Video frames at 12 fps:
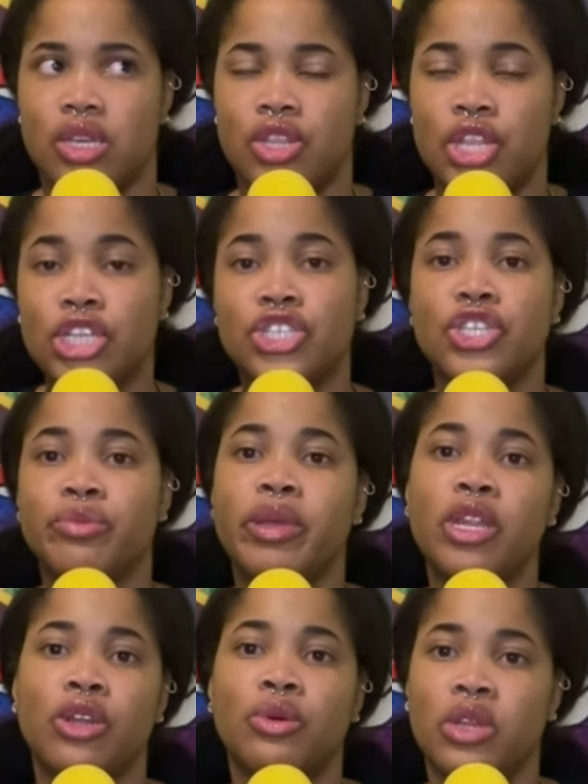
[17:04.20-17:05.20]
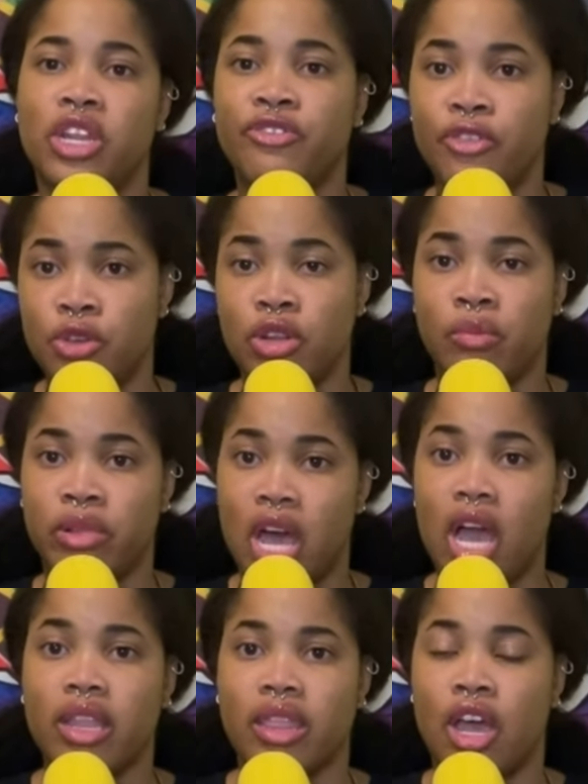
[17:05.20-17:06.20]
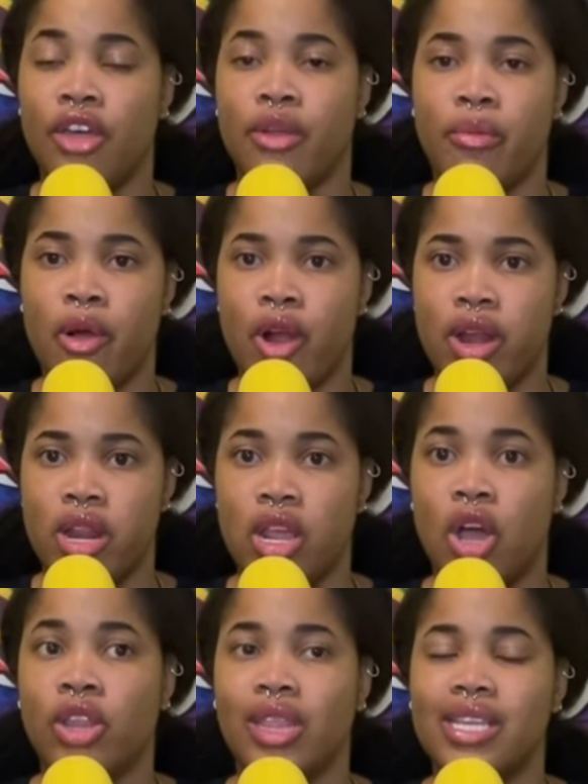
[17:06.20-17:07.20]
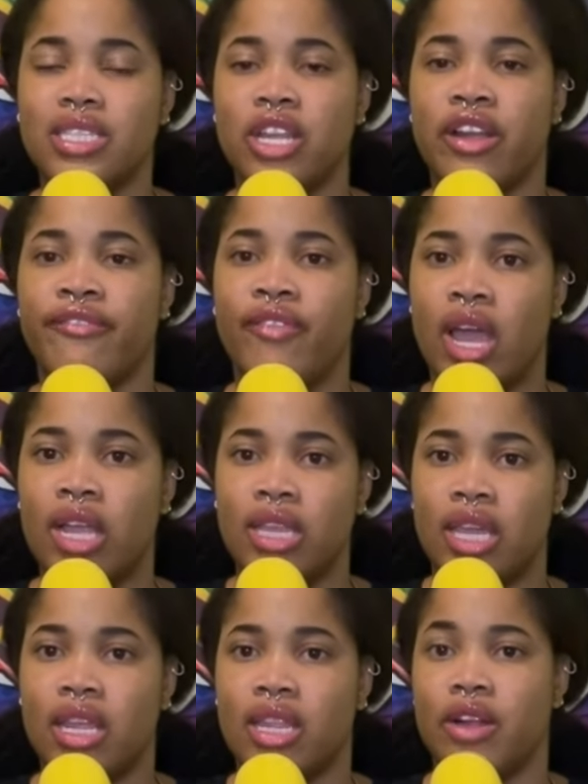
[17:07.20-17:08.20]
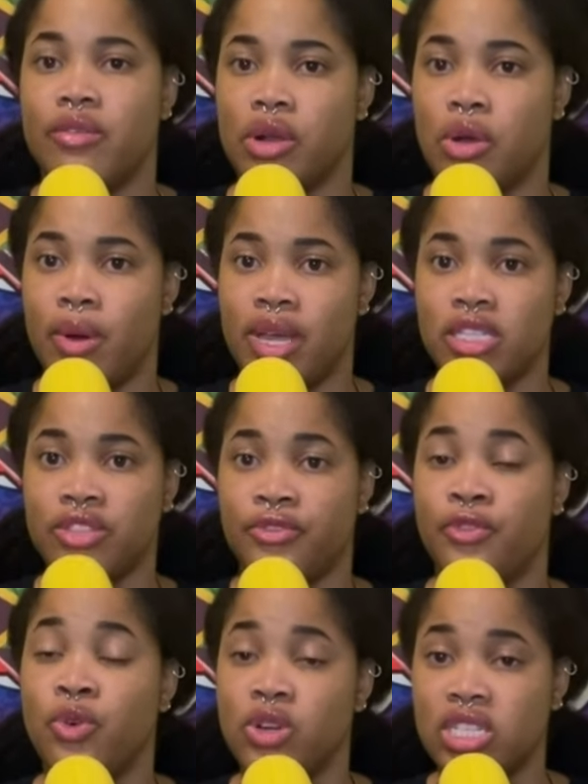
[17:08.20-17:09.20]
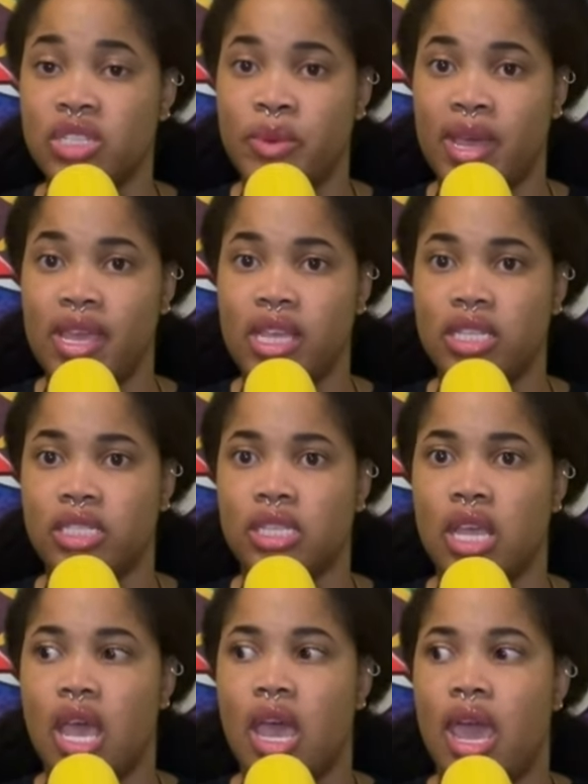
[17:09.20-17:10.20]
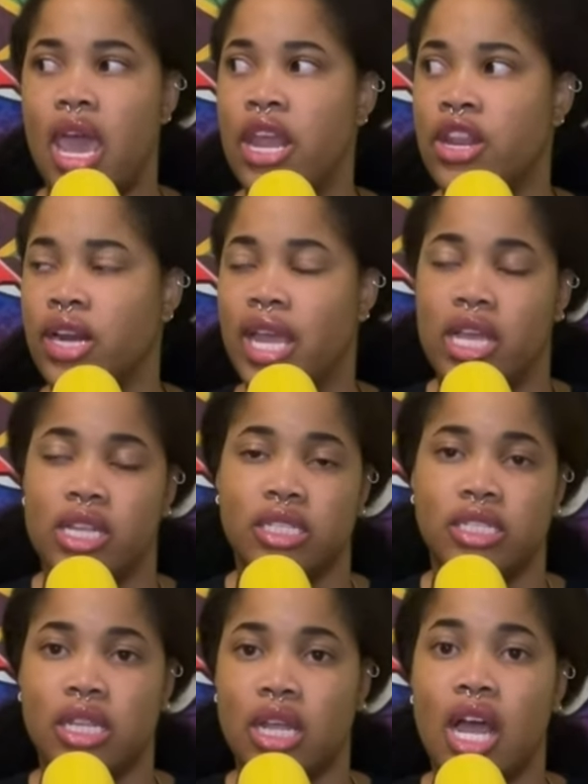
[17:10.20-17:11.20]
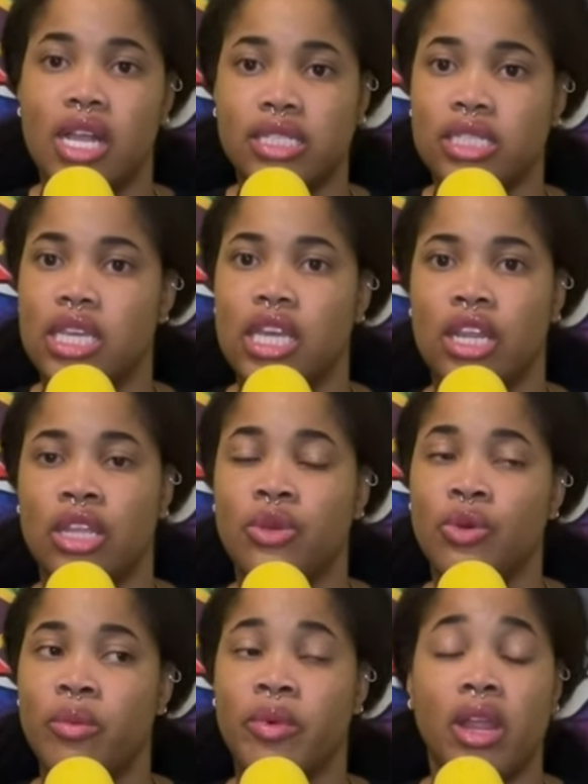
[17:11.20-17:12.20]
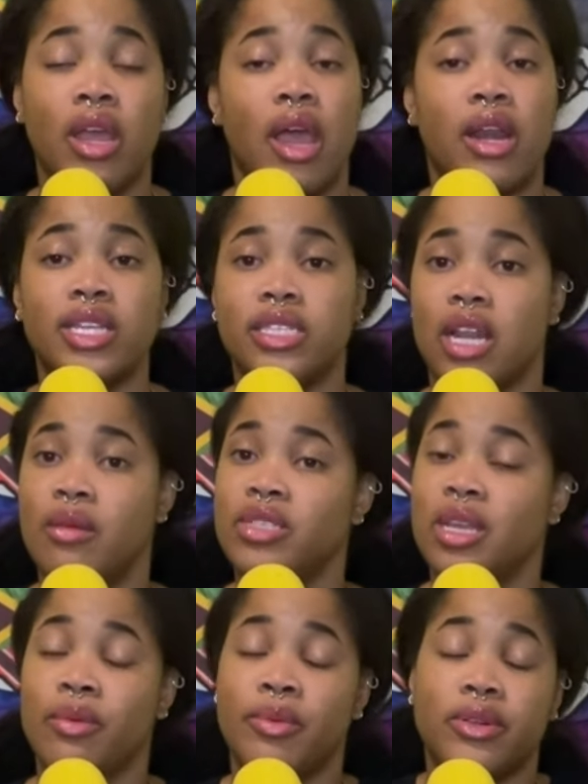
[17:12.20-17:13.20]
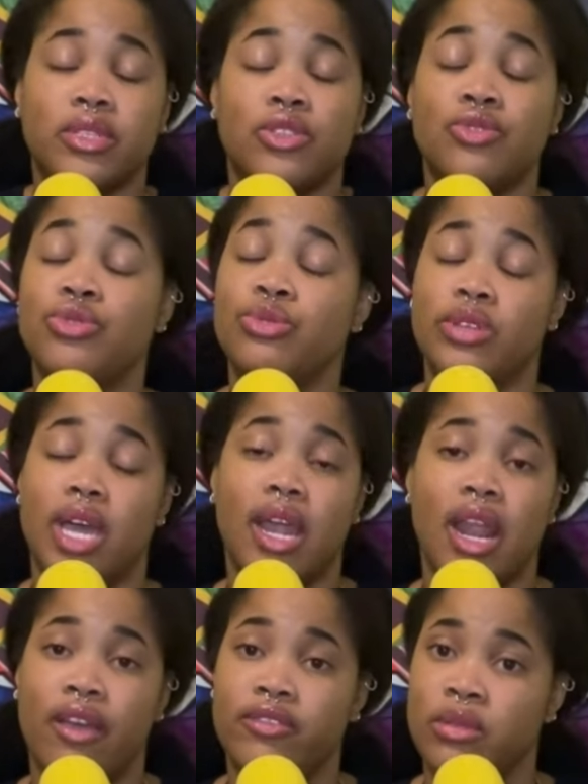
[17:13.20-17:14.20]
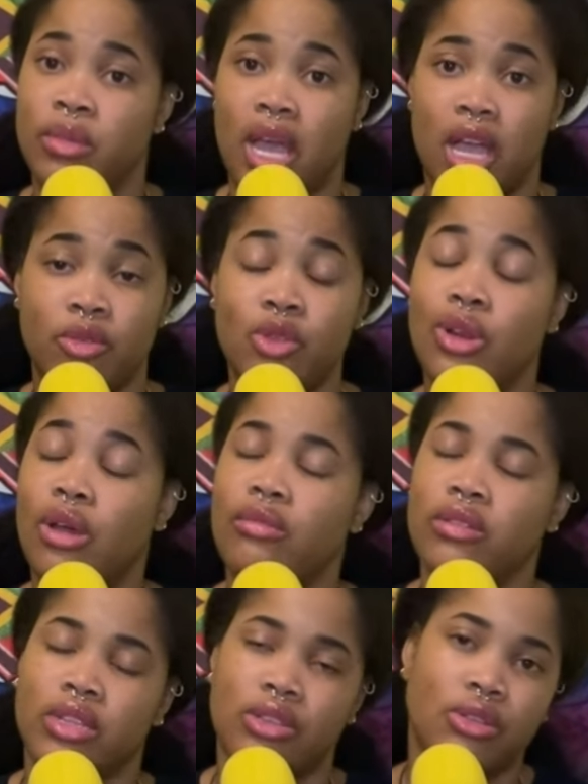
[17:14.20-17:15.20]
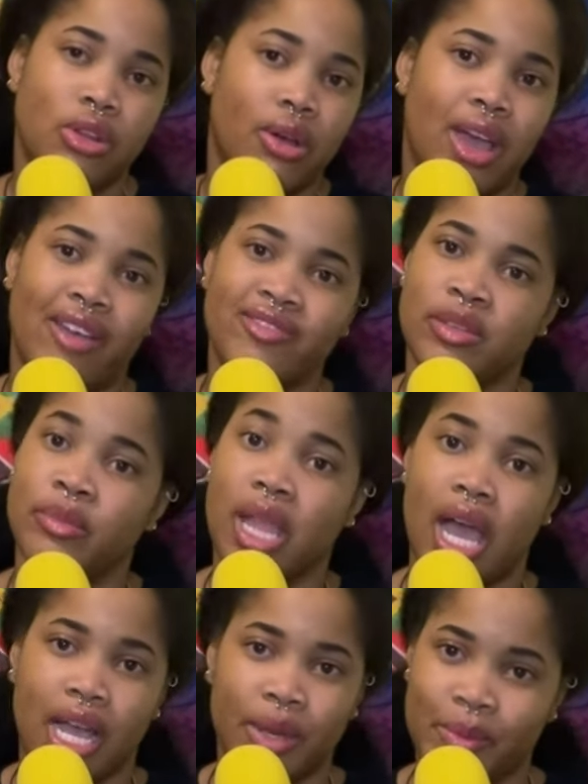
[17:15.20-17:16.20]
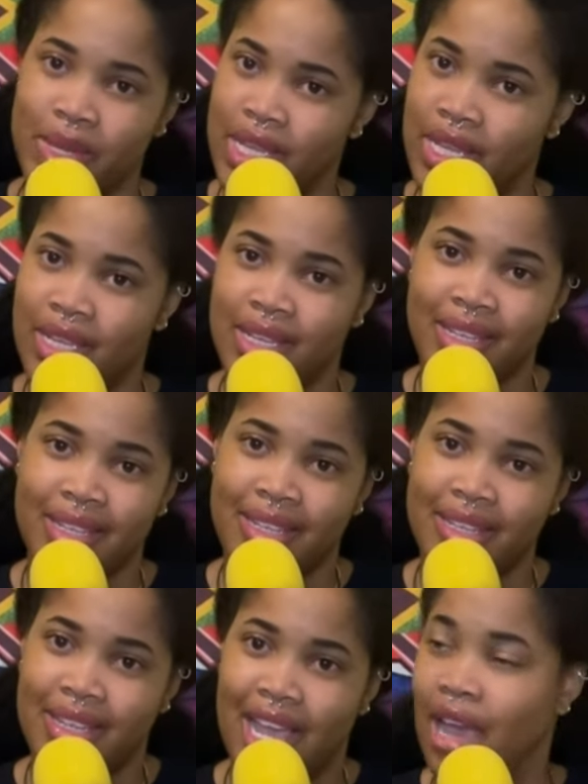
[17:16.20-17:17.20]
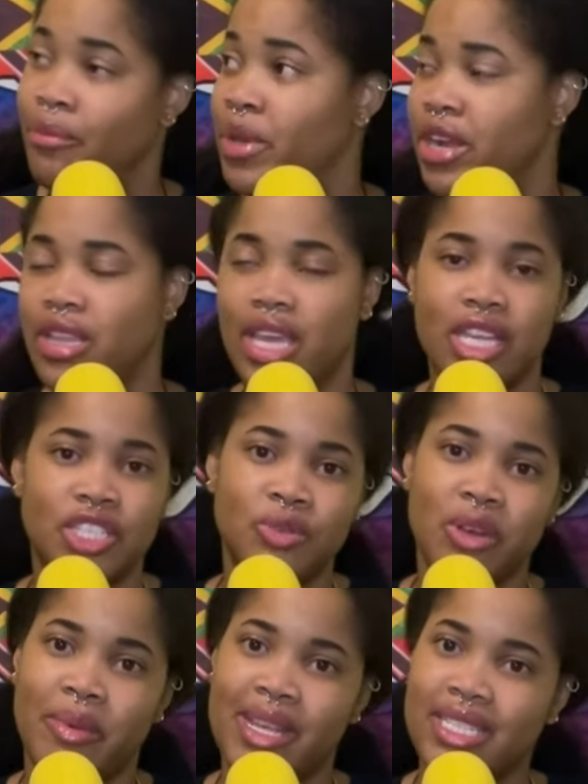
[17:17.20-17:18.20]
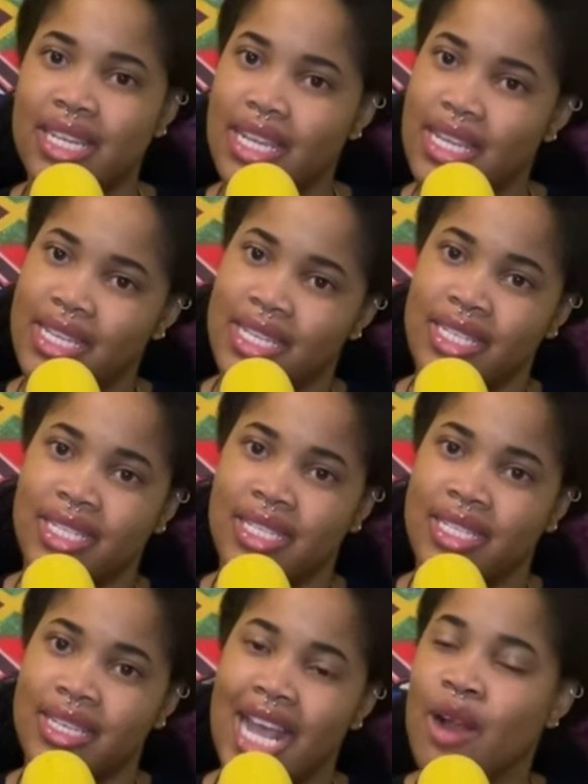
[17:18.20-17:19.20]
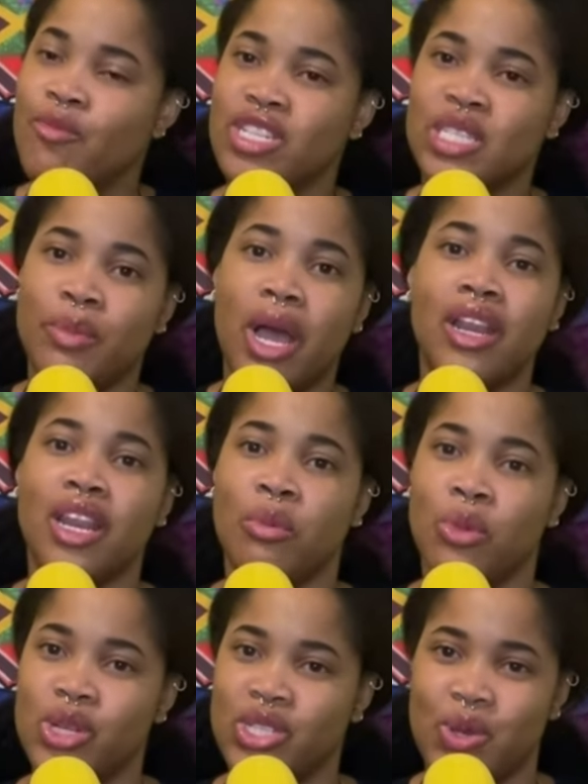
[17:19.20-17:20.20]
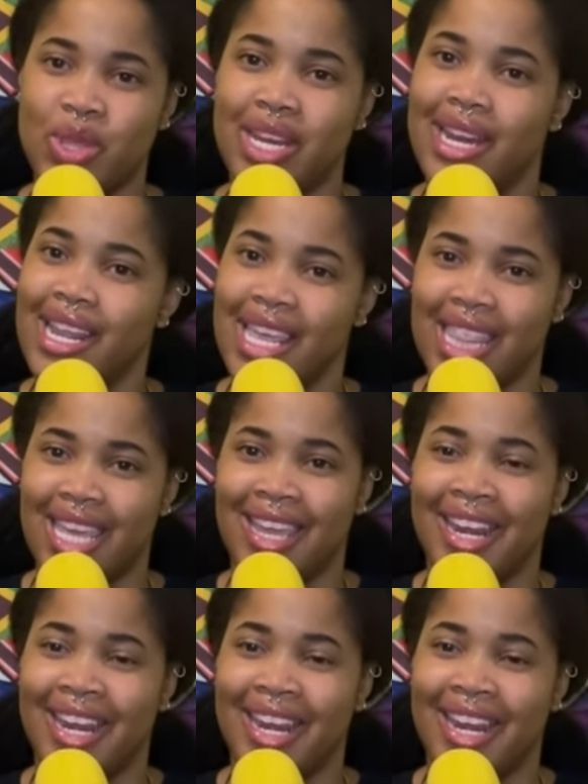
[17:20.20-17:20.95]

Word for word: there should be no need for you to block the other party unless they're violating that request for space and they're like const- constantly hitting you up but listen i'm the type of person you do not have to block you don't you don't have to block me i barely hit you up as it is i'm responding more so than anything